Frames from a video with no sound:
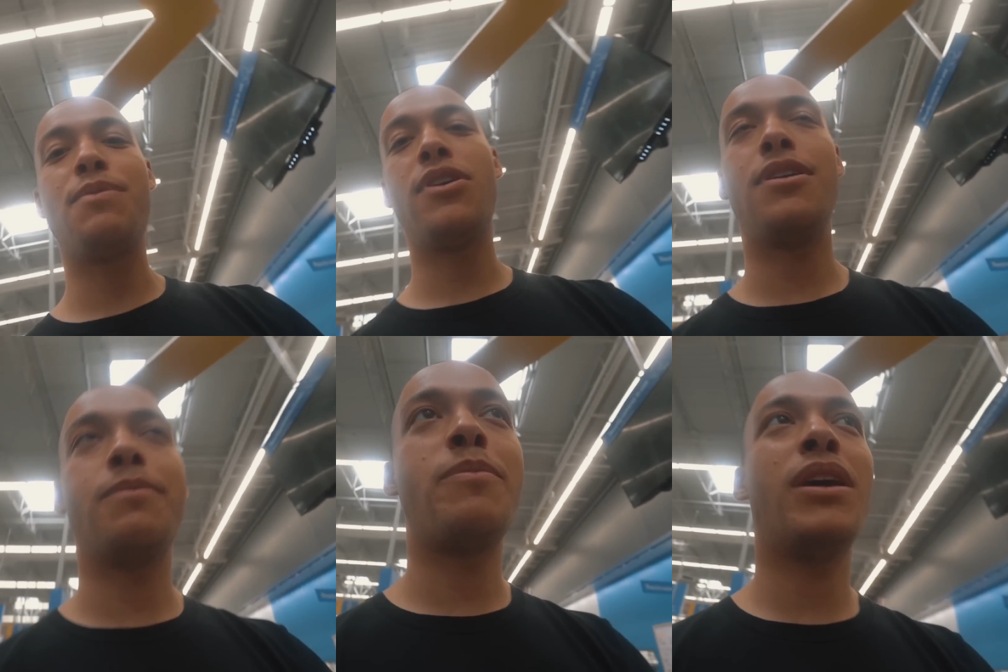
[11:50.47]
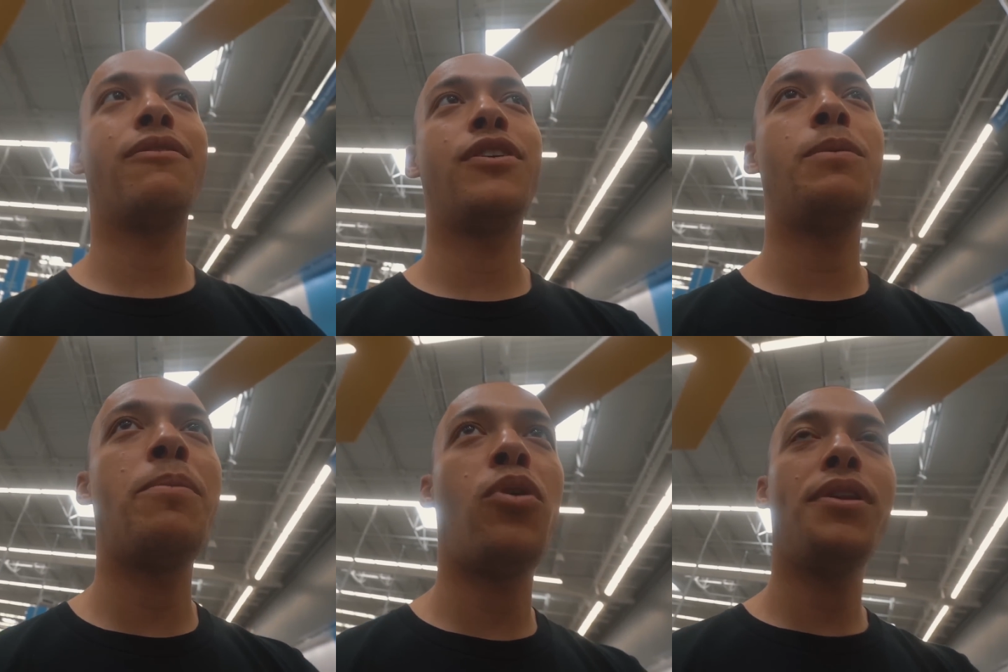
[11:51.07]
better not make fun of
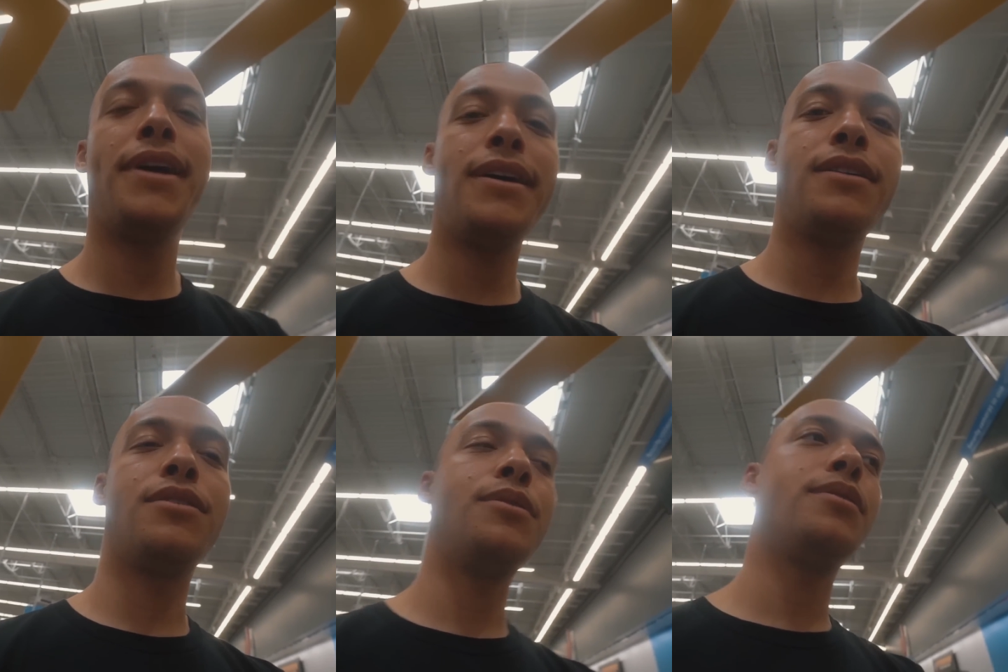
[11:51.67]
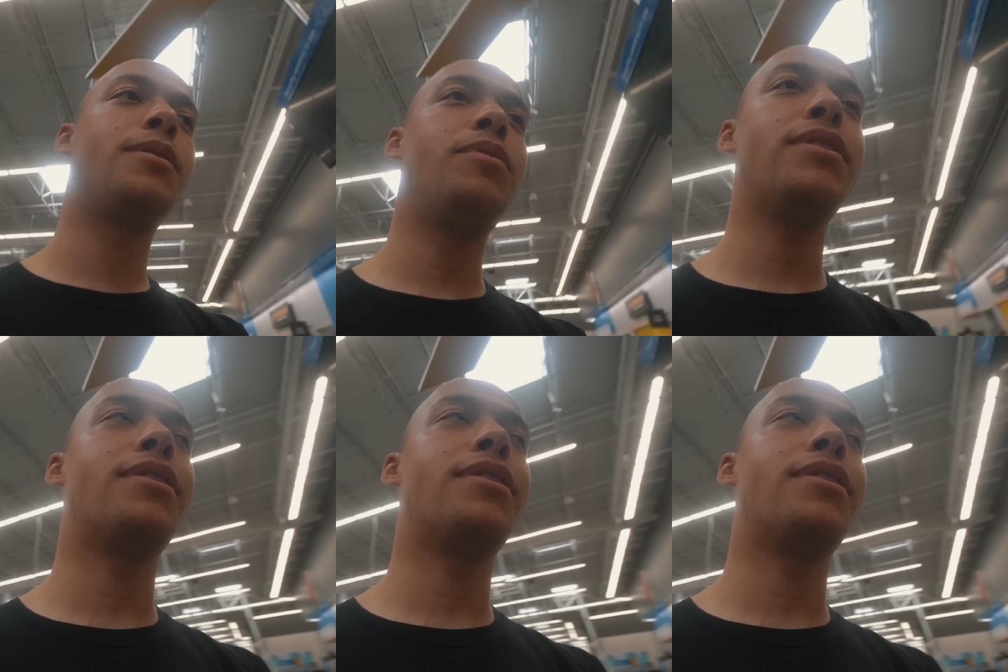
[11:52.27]
my bald head, dude. Come on